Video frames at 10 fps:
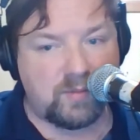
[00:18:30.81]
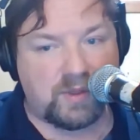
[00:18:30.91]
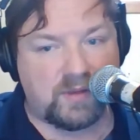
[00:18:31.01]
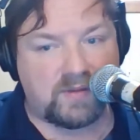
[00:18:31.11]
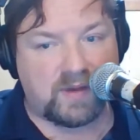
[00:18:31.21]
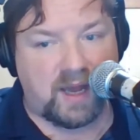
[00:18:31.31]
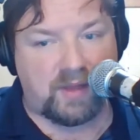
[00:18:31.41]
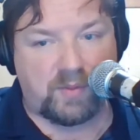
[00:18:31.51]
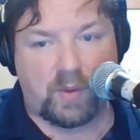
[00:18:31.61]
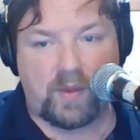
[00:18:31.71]
please
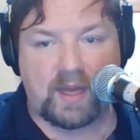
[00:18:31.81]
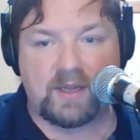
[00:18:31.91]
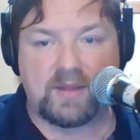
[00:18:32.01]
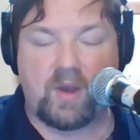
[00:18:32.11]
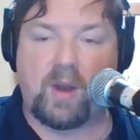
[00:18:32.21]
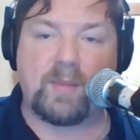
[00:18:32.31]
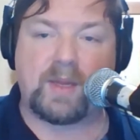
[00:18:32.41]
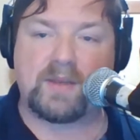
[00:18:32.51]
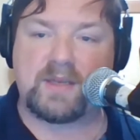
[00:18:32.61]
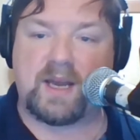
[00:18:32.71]
throw that in the
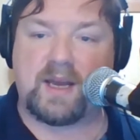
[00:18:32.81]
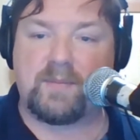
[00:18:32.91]
comment